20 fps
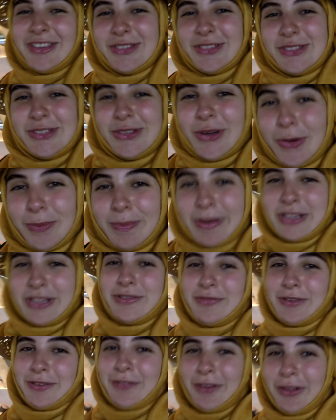you so much
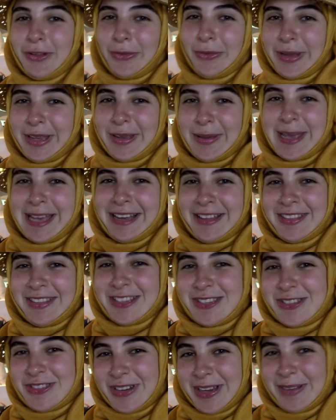for following me on
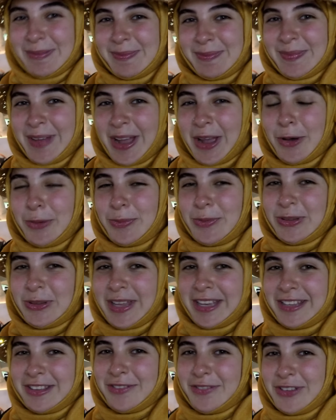this trip. I hope you
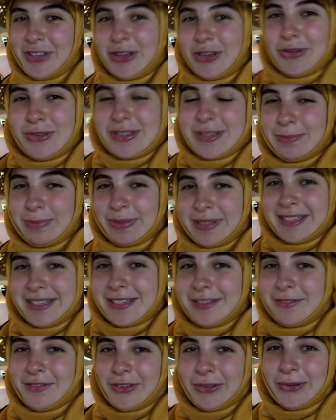liked the videos and
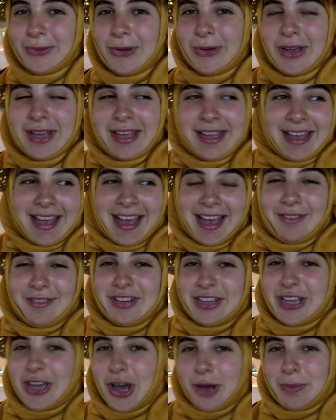please if you have
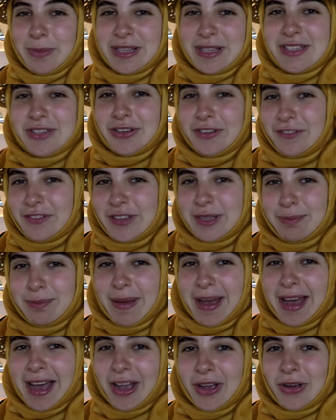any comments or
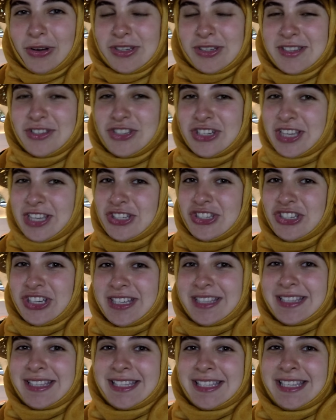feedback or
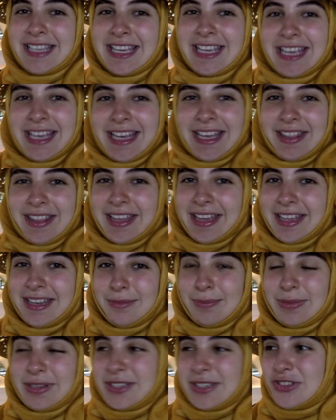suggestions
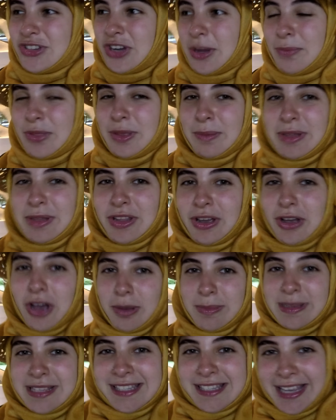then please drop them in the
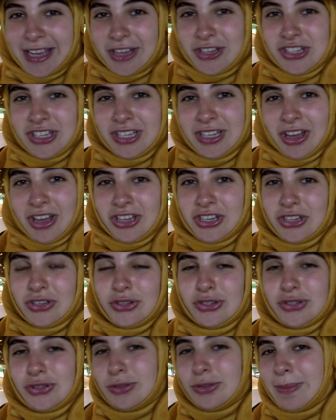comments section on
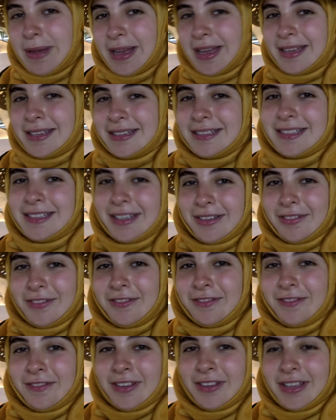YouTube and if
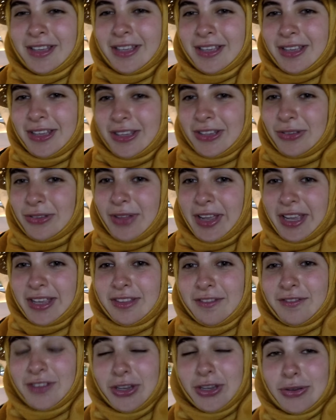you like
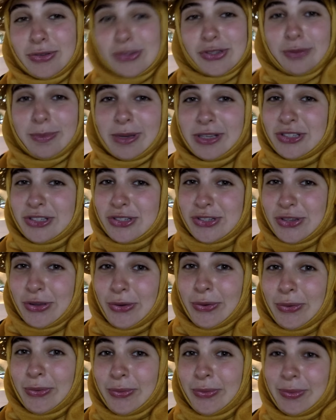the video so much
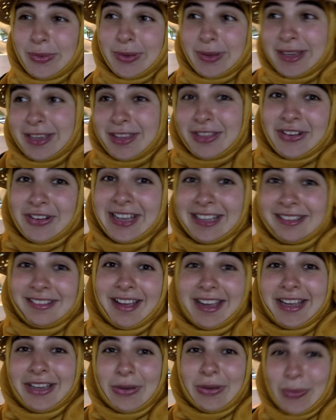so either hit
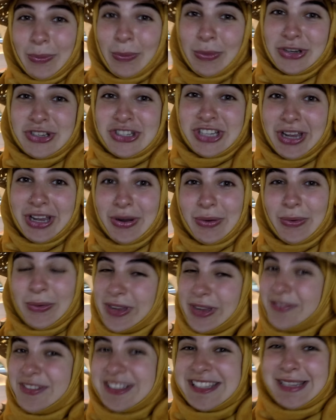like or share or
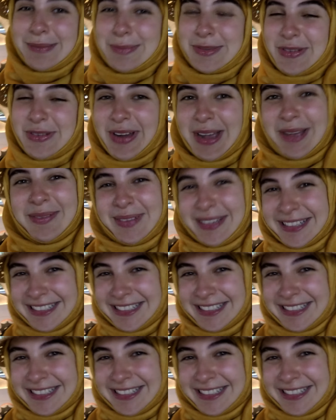even subscribe.